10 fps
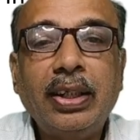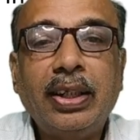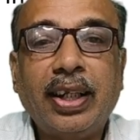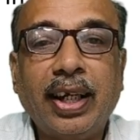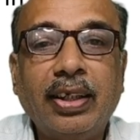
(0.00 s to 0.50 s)

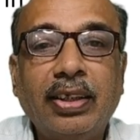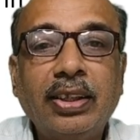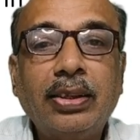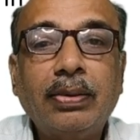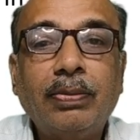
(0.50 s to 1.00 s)

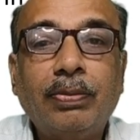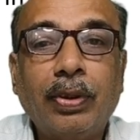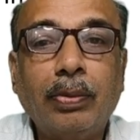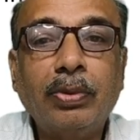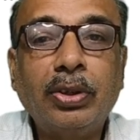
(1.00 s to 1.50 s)
traders,
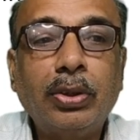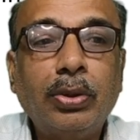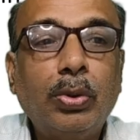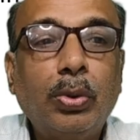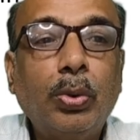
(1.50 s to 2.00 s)
firms
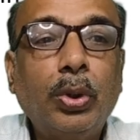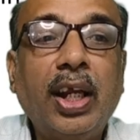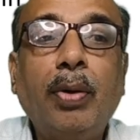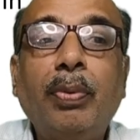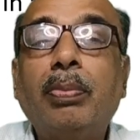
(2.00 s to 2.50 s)
who
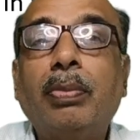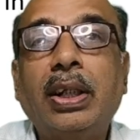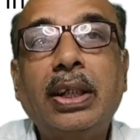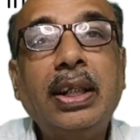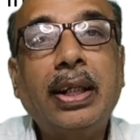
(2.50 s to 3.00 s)
deal with
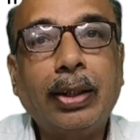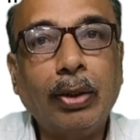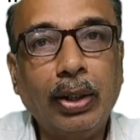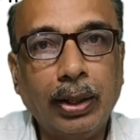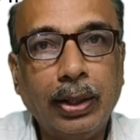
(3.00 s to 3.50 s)
money
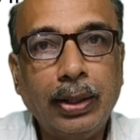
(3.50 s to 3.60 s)
regularly.